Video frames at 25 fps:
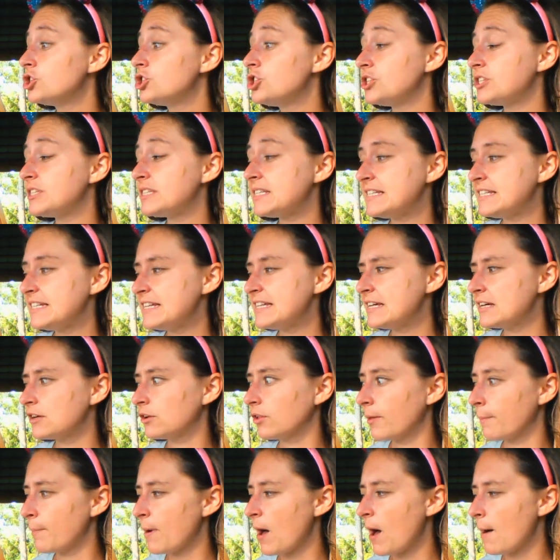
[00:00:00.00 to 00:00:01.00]
to
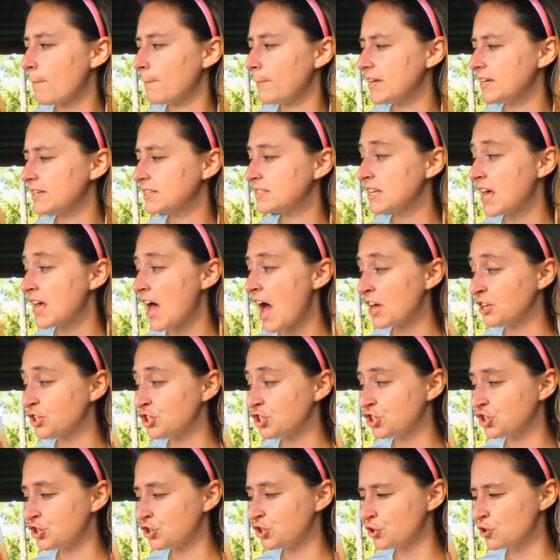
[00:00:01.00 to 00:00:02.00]
steal the puppies.
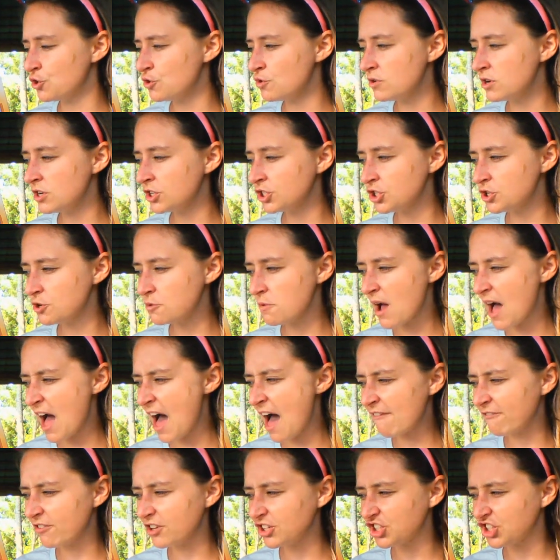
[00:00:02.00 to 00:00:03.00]
As soon as you
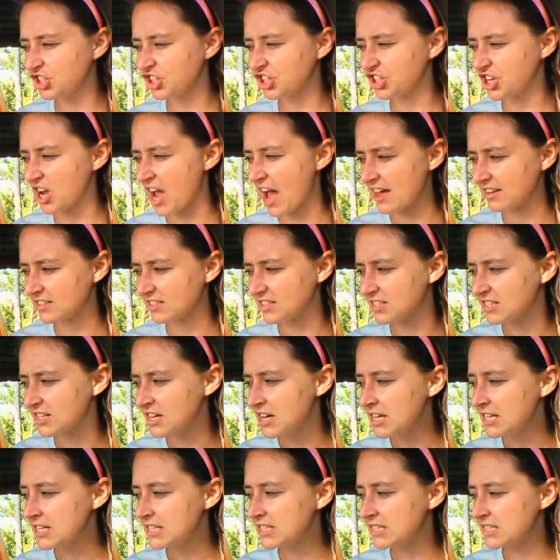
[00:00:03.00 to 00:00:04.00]
have a
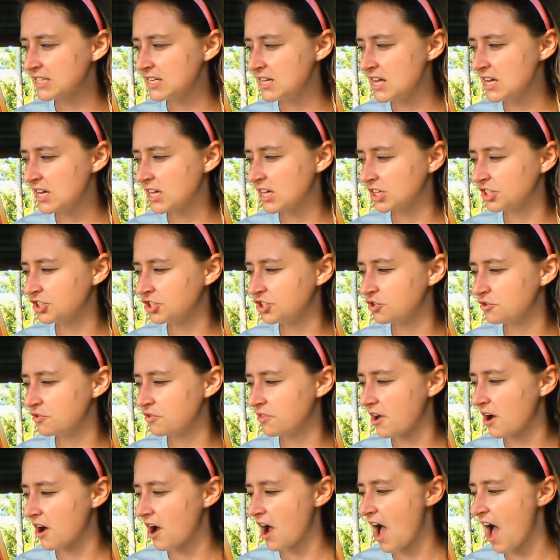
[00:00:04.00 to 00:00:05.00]
chance, sneak
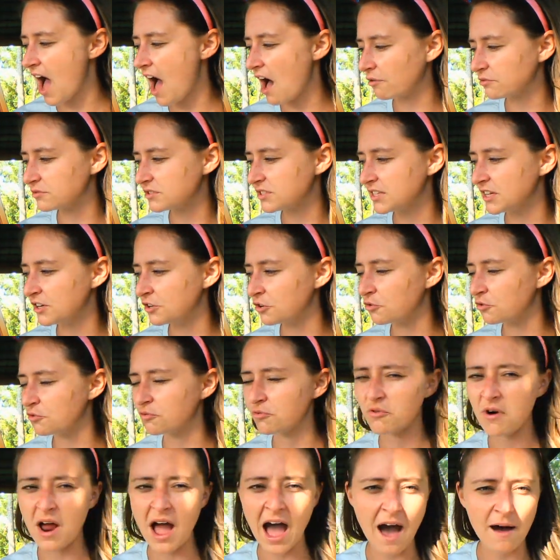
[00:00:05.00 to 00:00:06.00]
into their house and
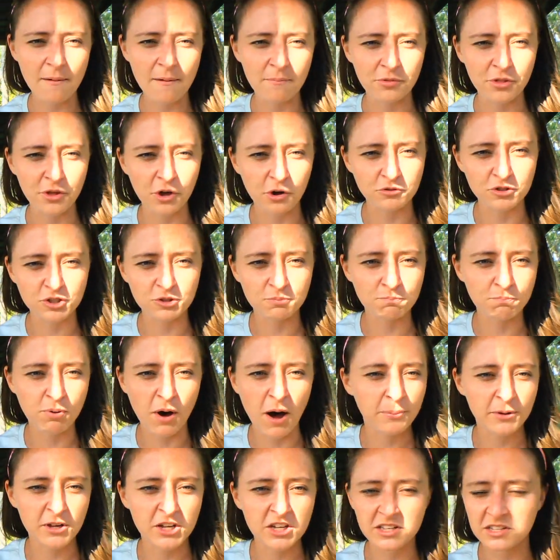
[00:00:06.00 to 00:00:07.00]
grab those
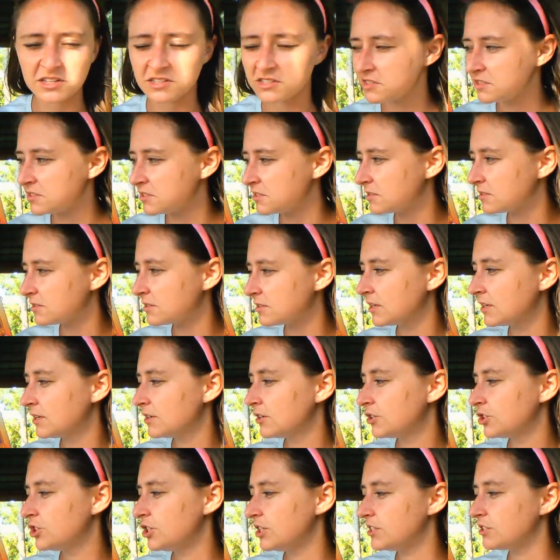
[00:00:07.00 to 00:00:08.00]
puppies,
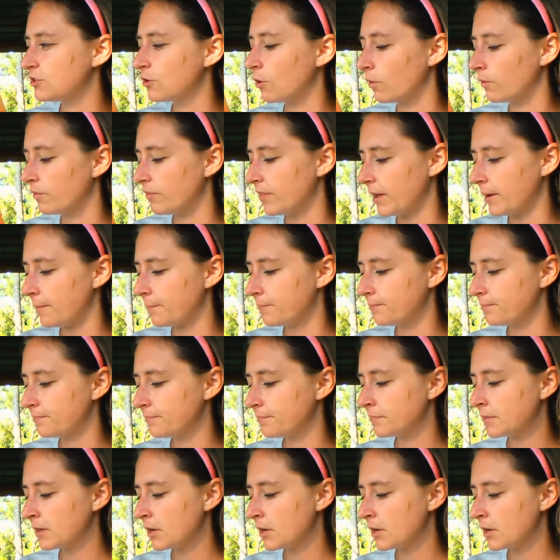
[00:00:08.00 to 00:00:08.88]
she told them.